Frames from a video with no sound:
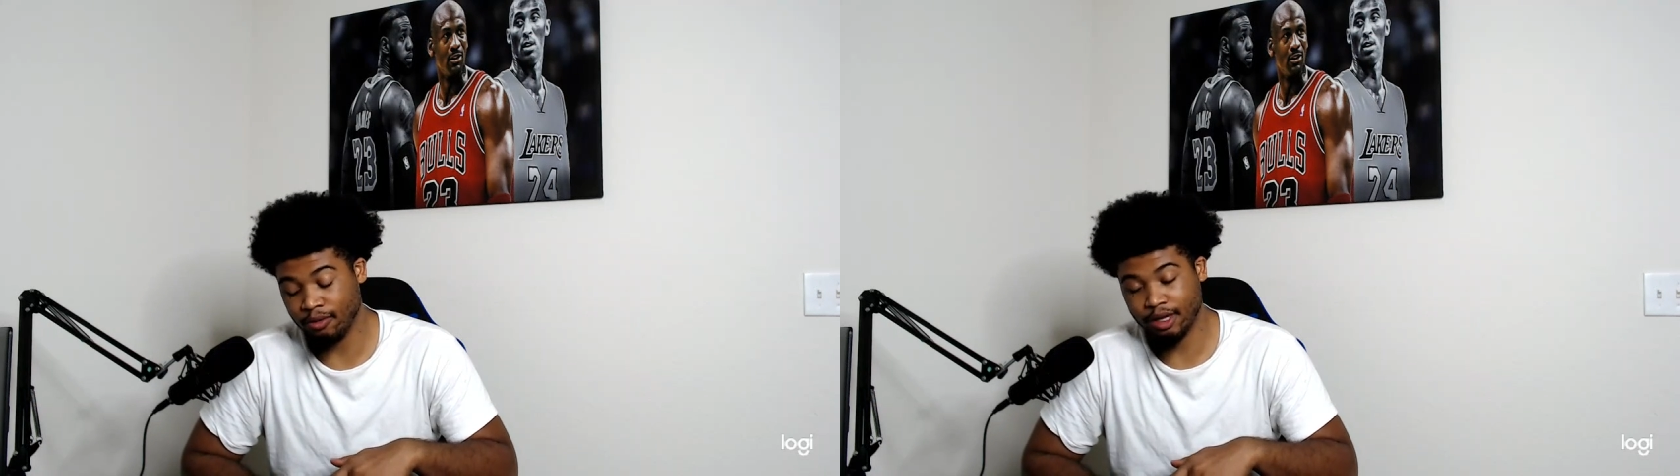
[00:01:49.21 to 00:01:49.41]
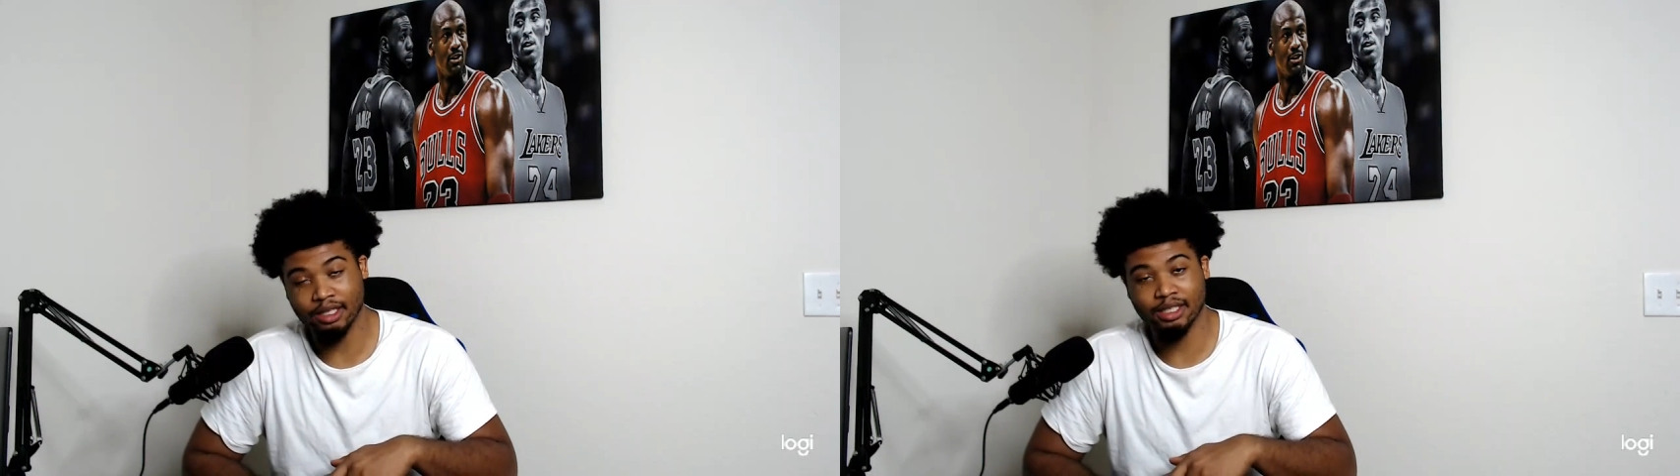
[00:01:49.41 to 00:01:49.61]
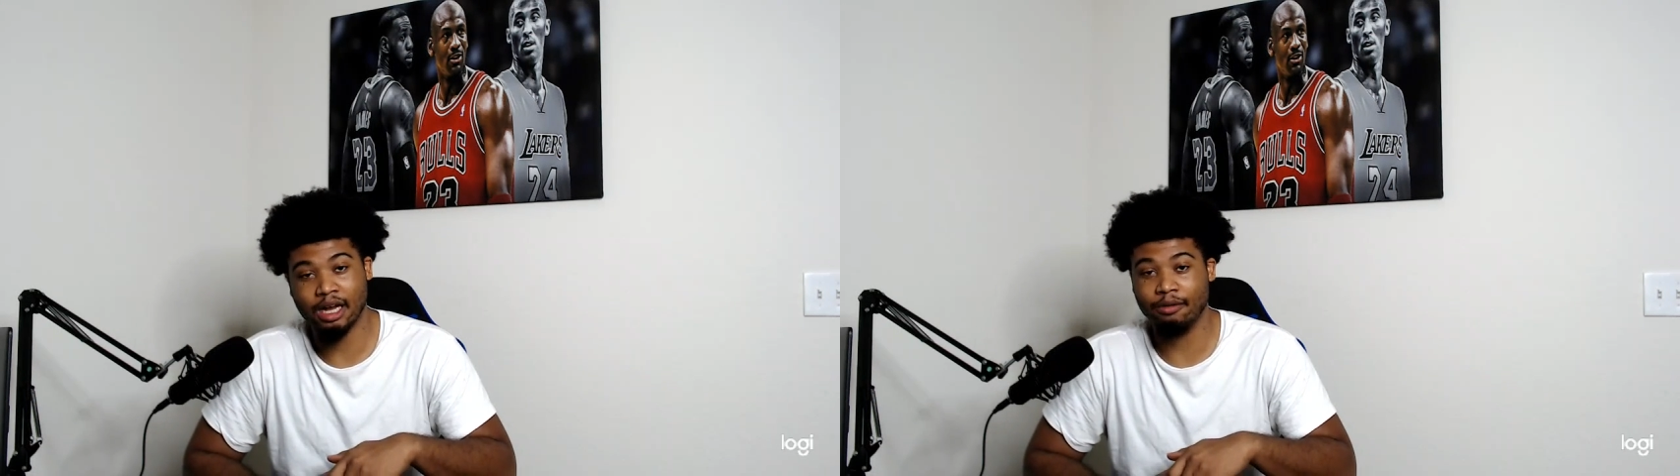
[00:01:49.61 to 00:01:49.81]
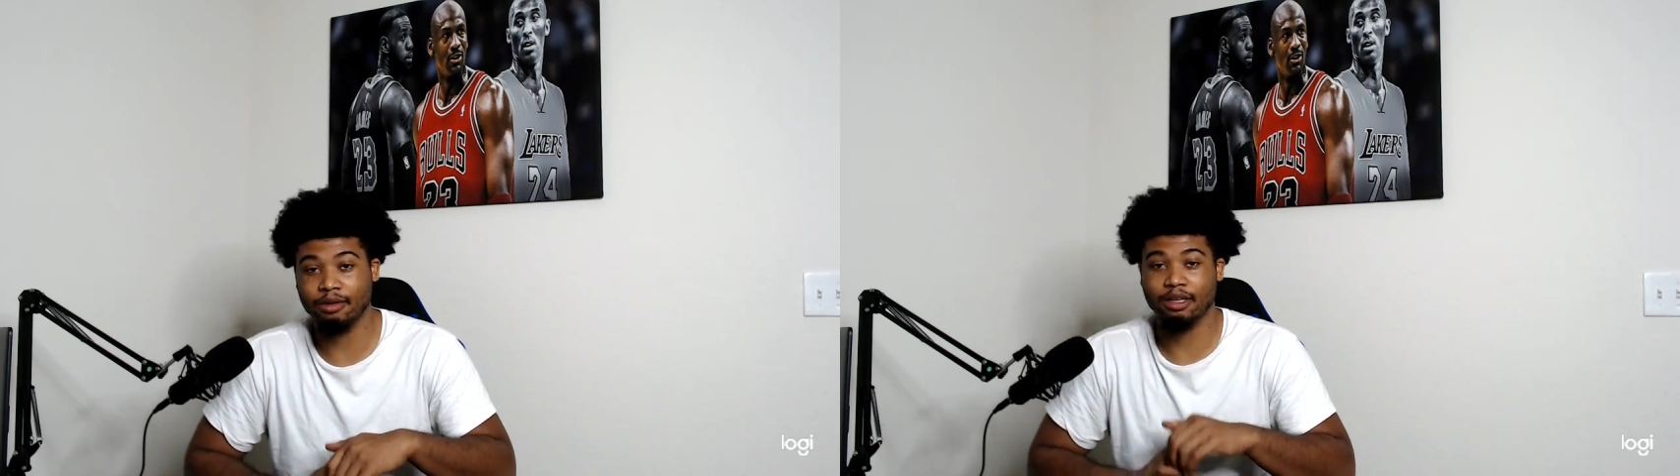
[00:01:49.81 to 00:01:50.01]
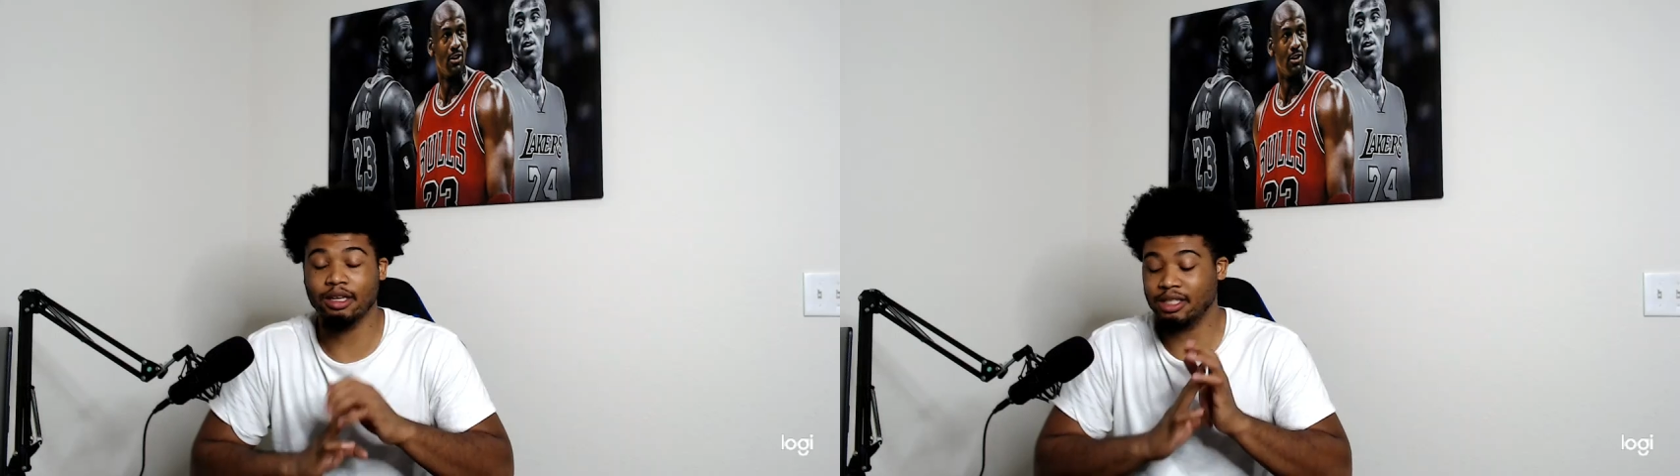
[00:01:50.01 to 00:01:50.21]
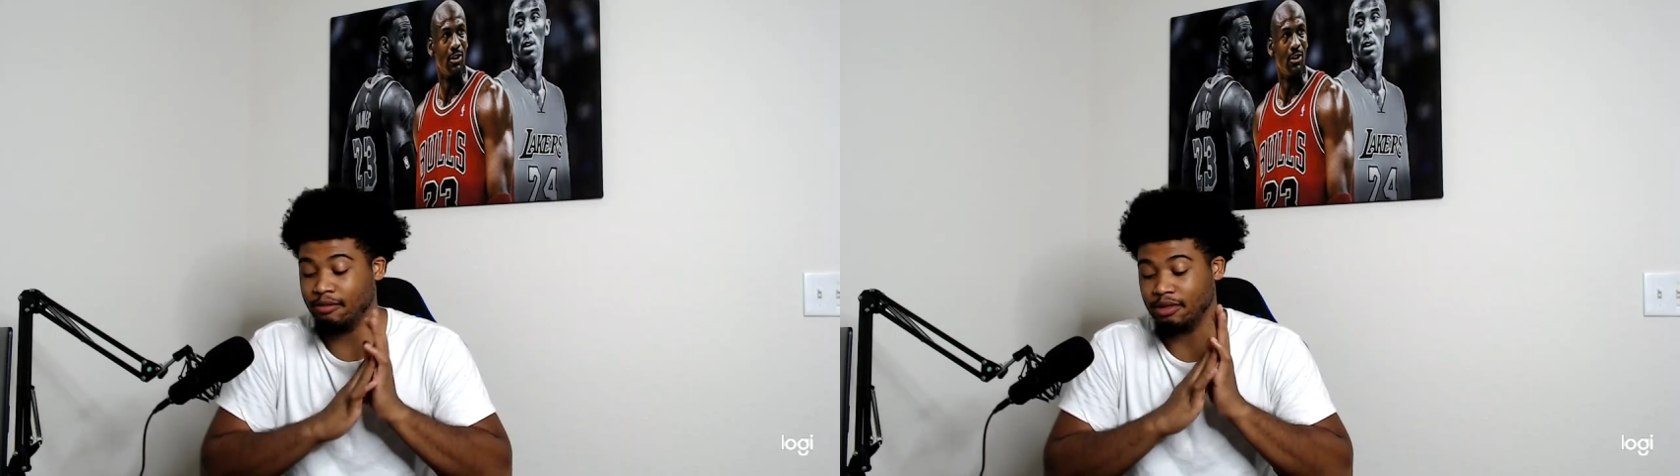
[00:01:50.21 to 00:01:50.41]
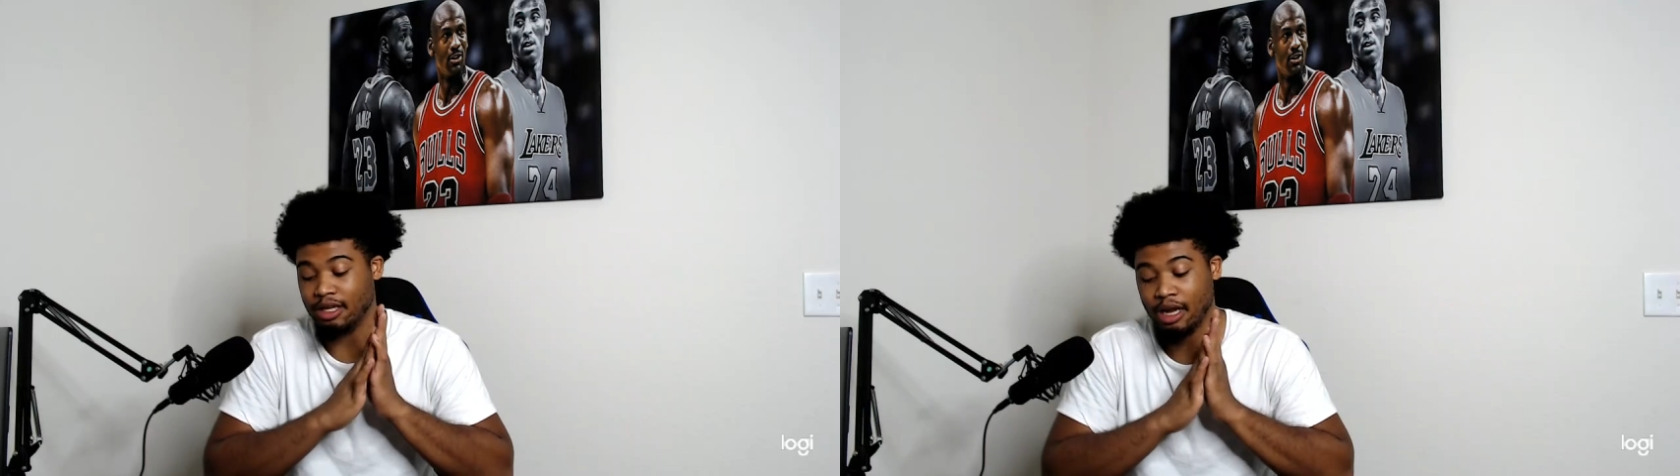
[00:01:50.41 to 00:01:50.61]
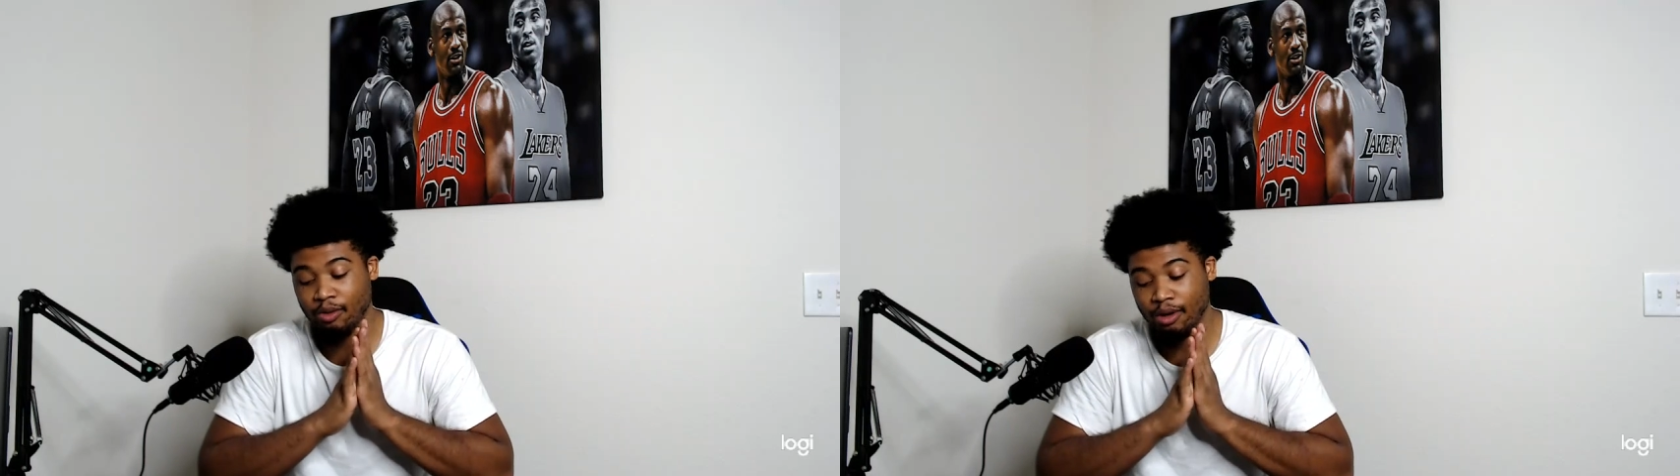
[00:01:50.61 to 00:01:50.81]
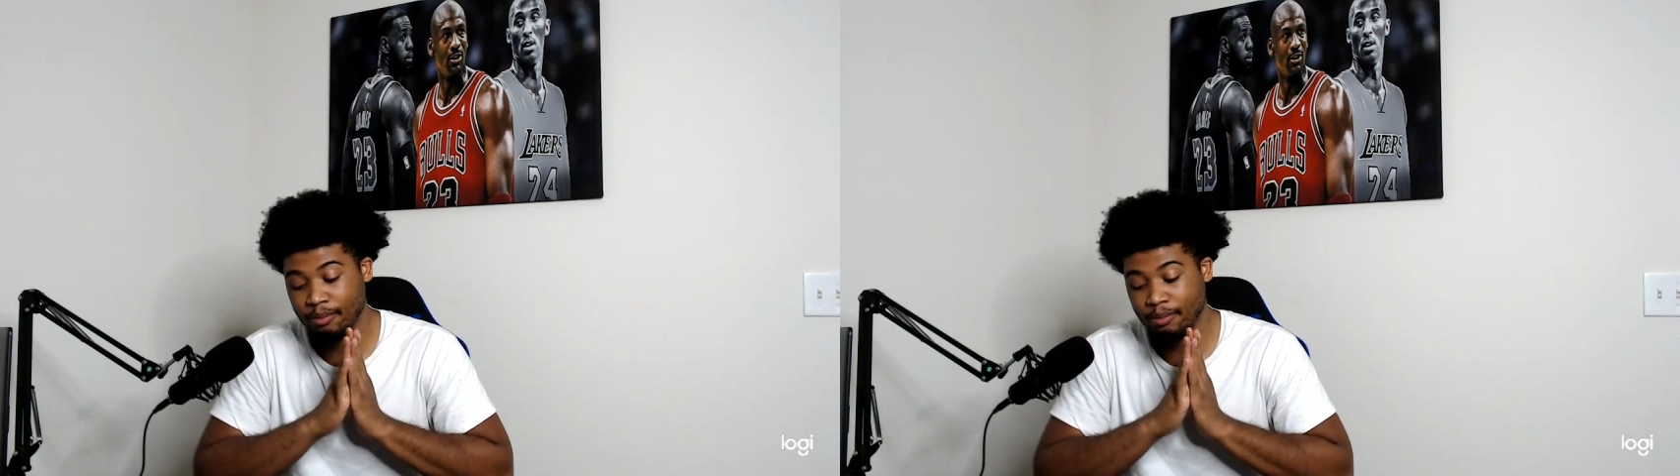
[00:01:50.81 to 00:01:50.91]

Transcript: Kentavious Caldwell